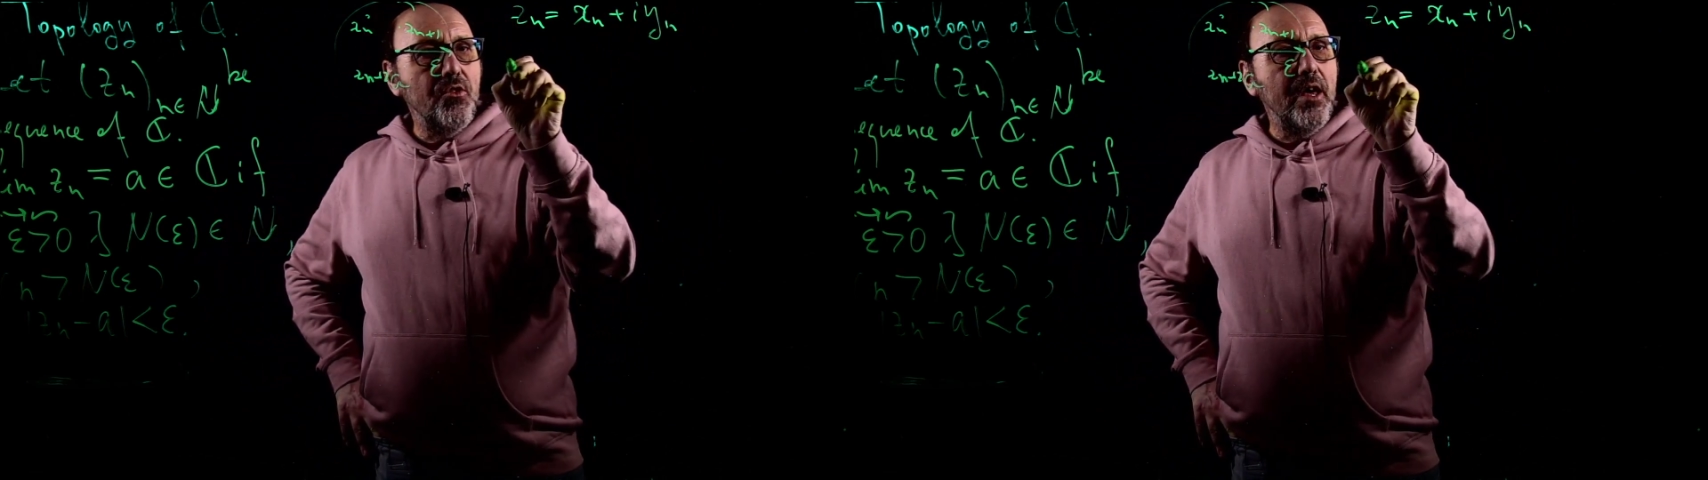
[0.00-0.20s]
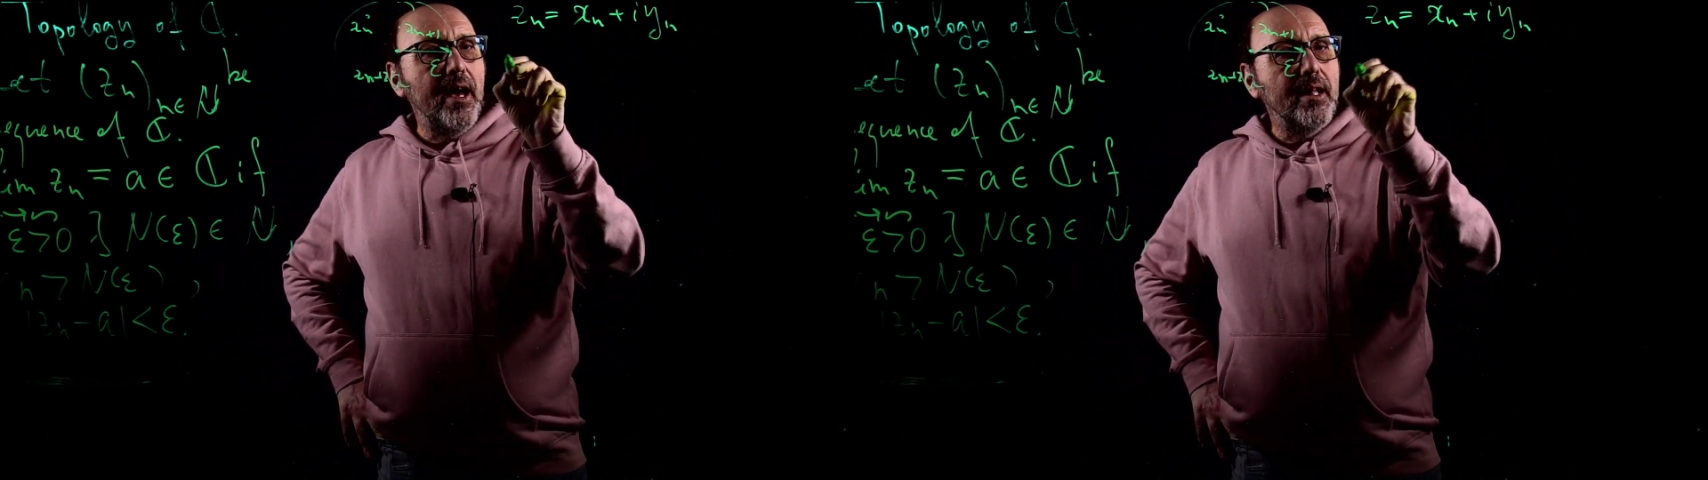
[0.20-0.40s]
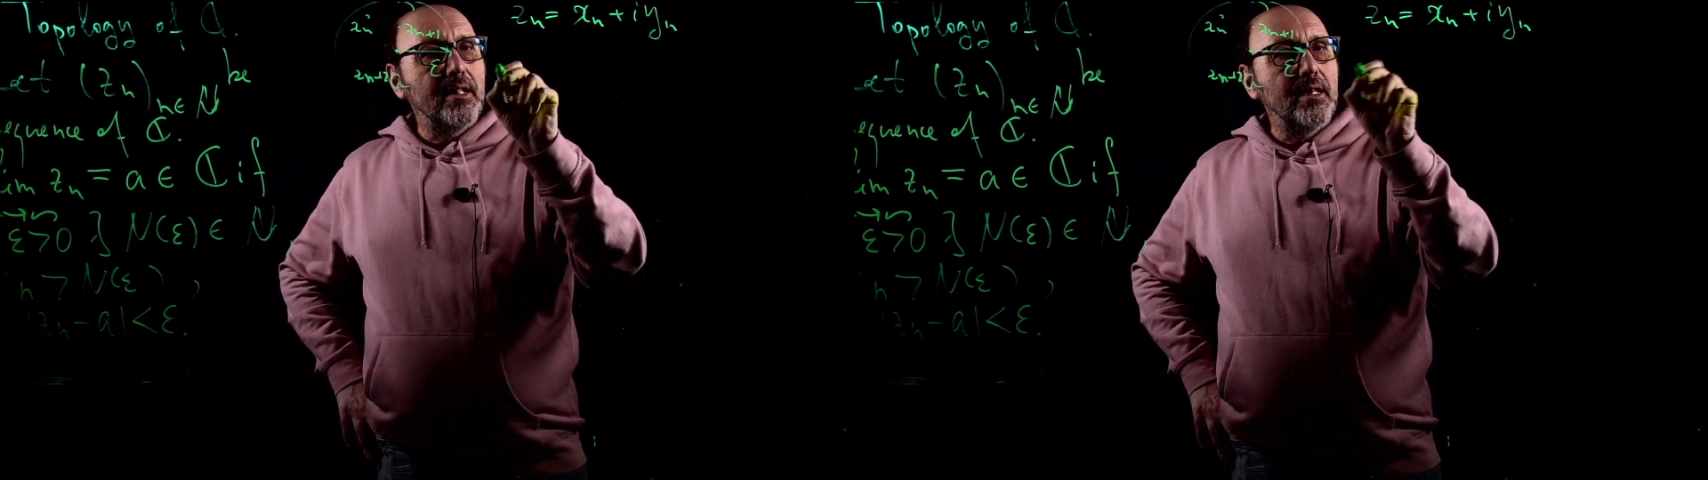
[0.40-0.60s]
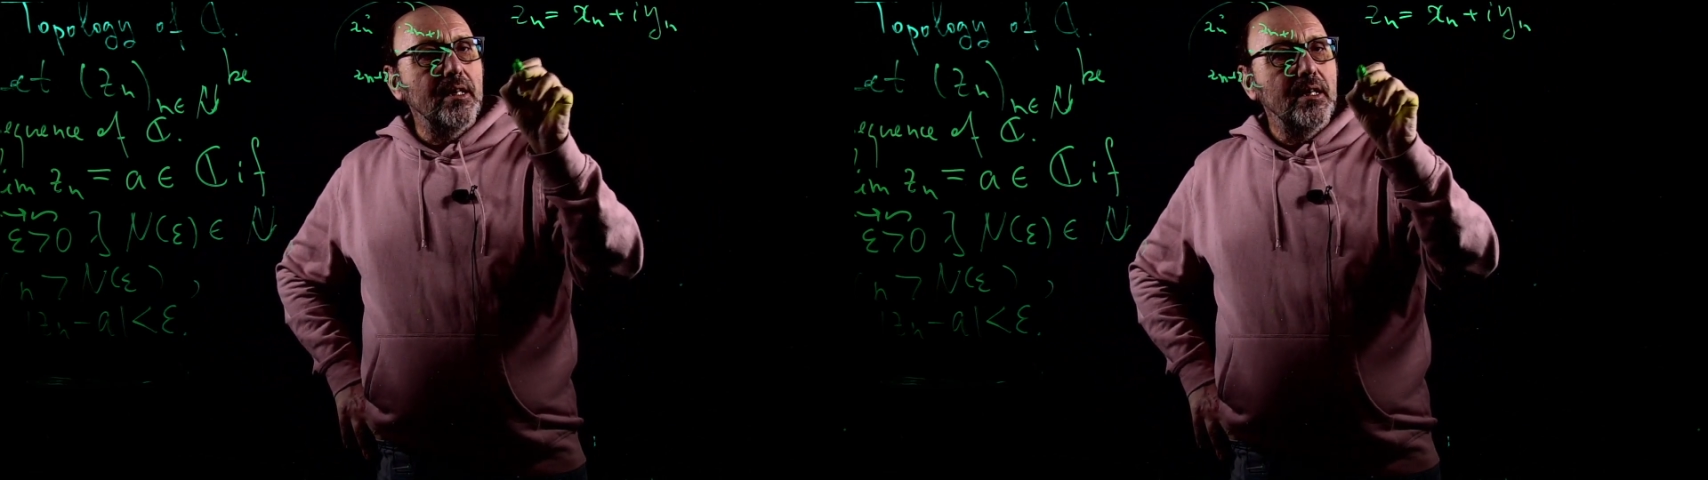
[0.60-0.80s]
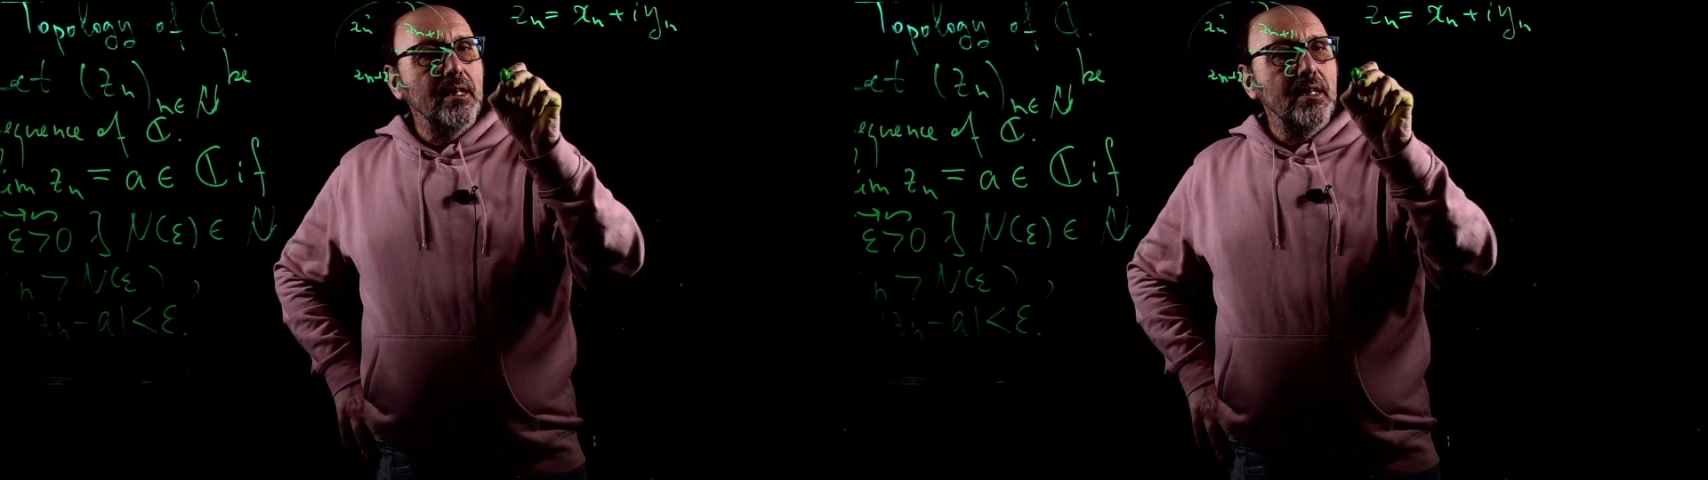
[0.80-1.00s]
that
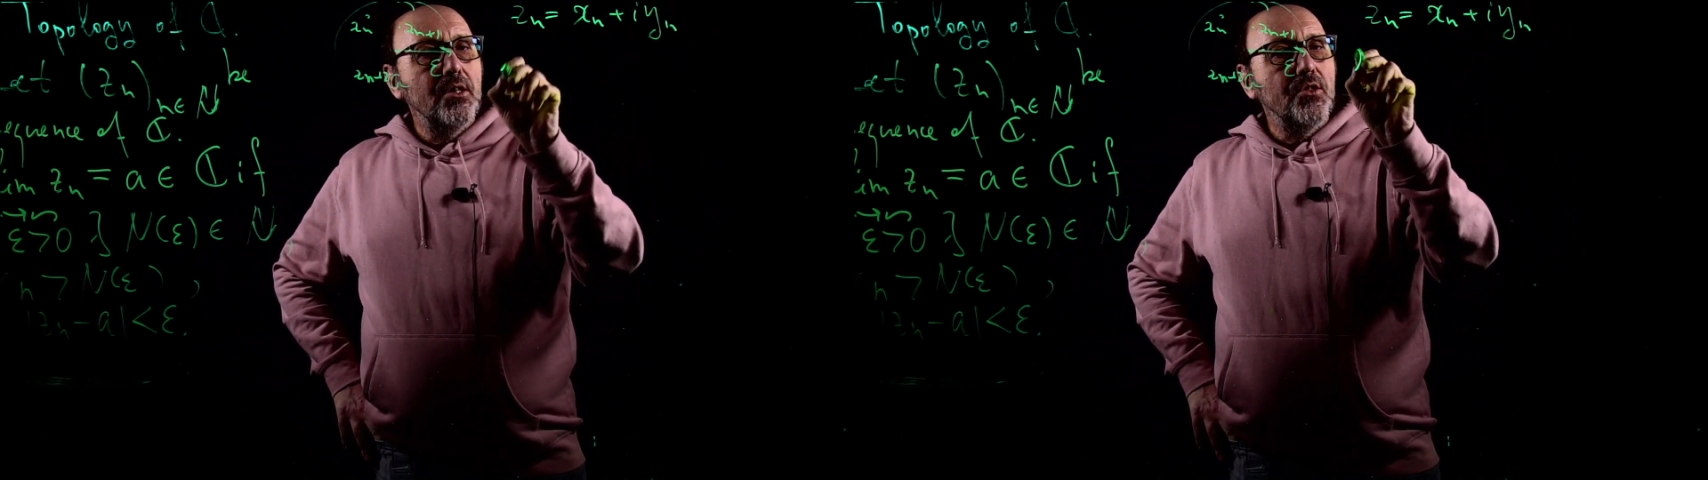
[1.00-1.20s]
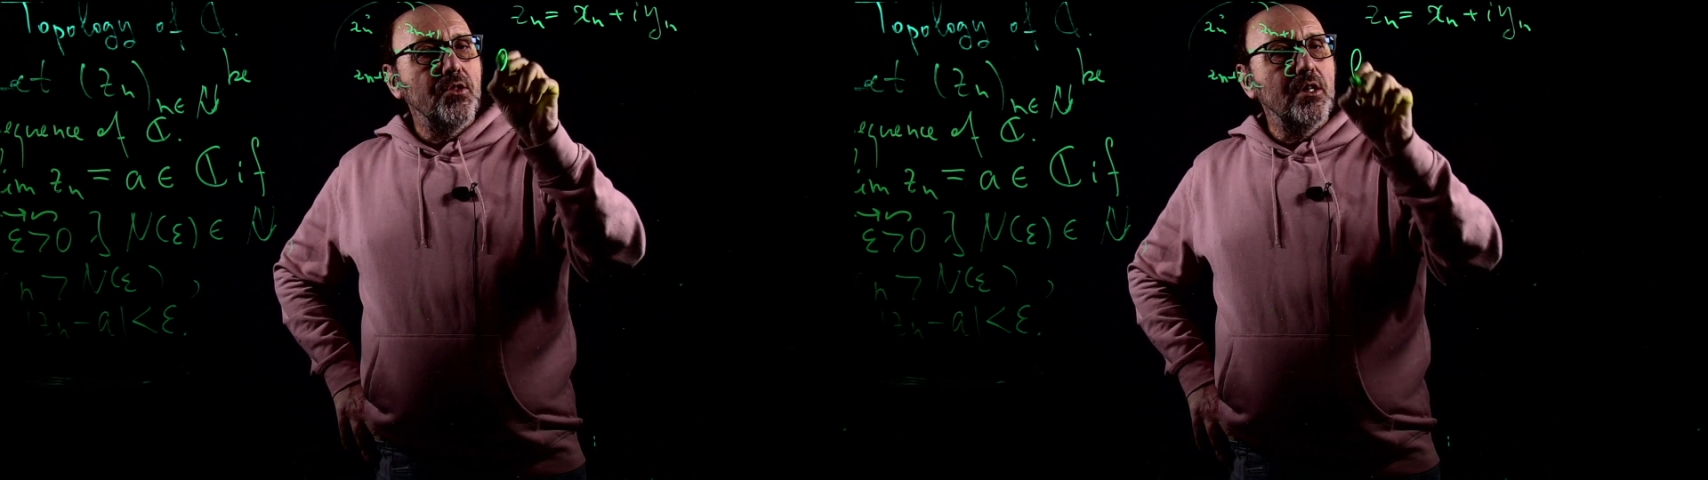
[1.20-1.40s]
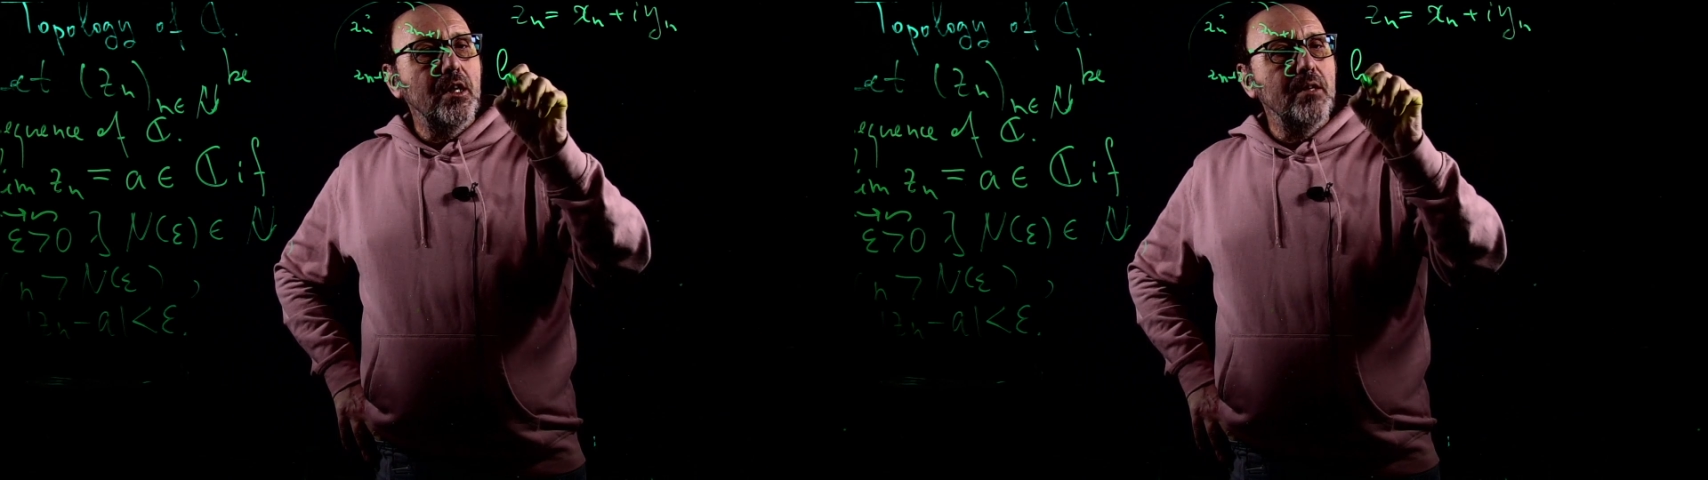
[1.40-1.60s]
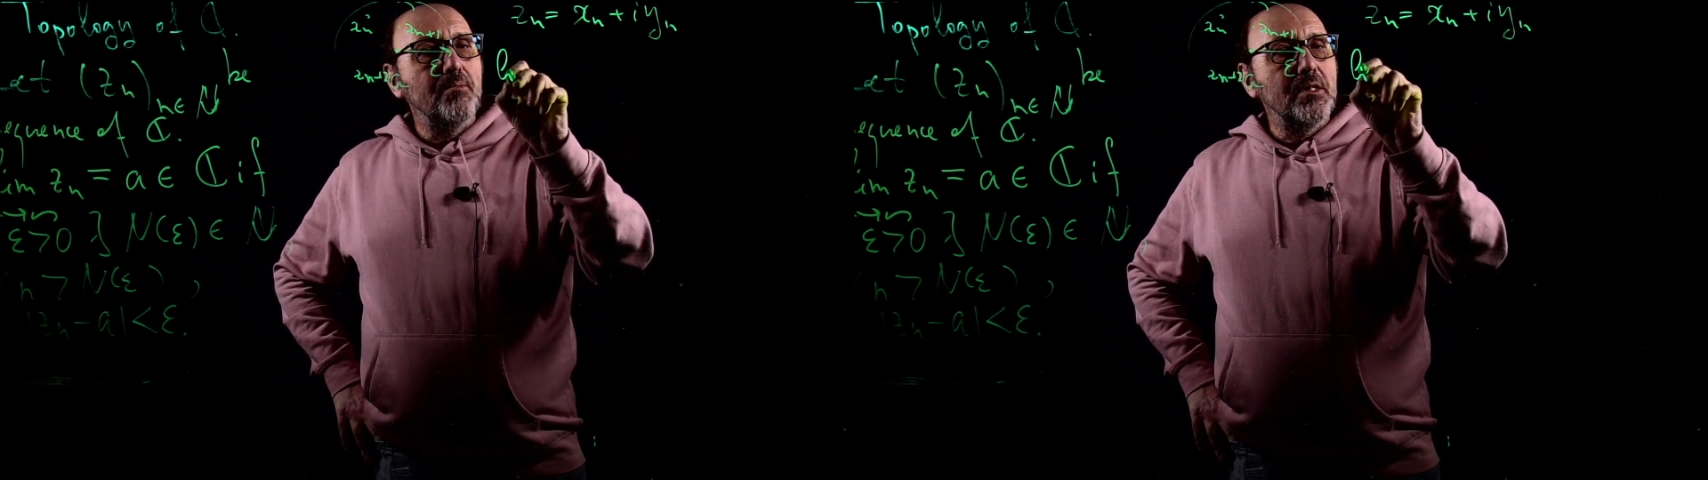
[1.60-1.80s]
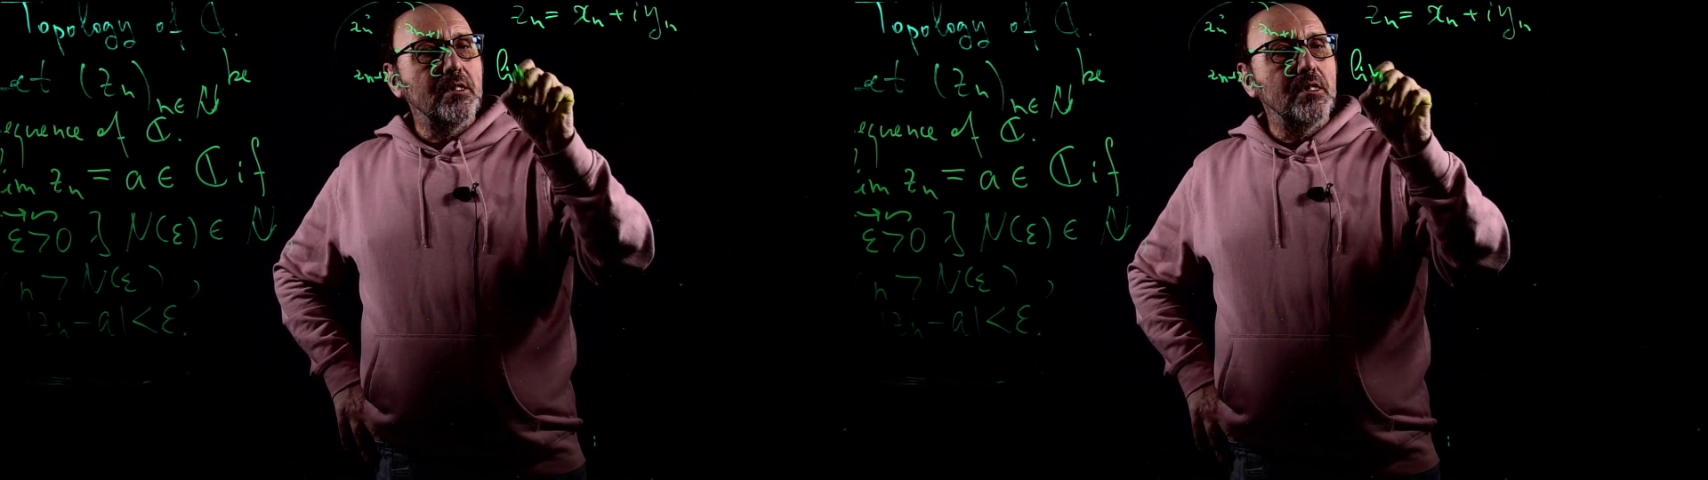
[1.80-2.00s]
the limit